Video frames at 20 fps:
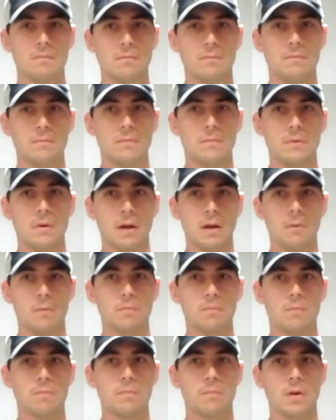
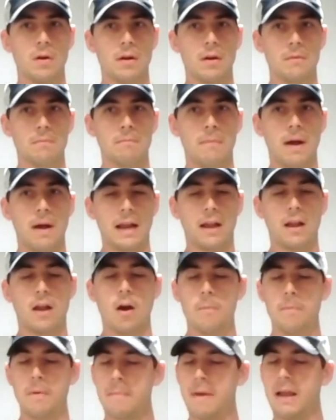my
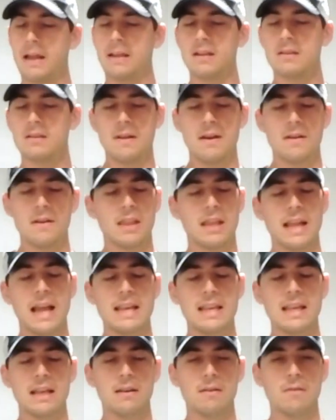coping mechanisms, everything
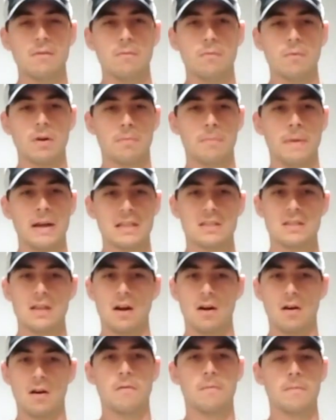I did with my
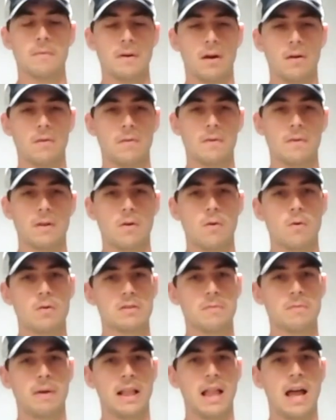stutter over the
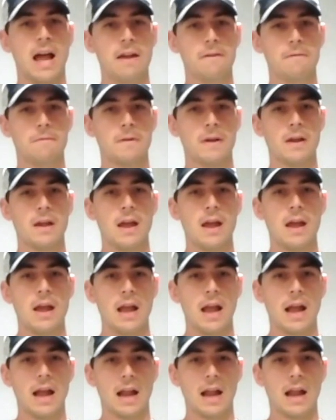course of my life,
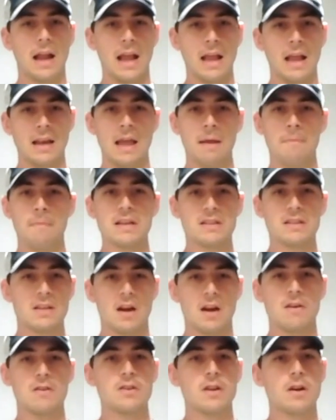and my
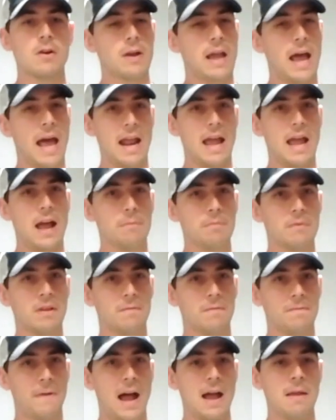stutter in general kind of helped
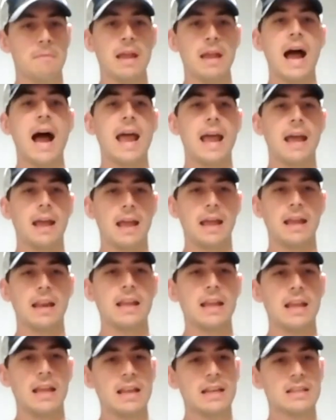define me.
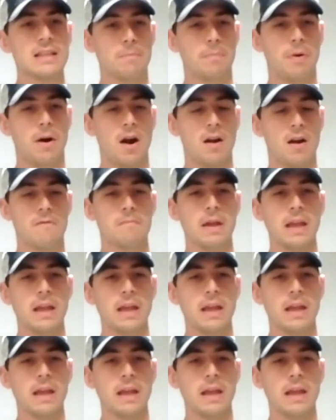It is a part of me.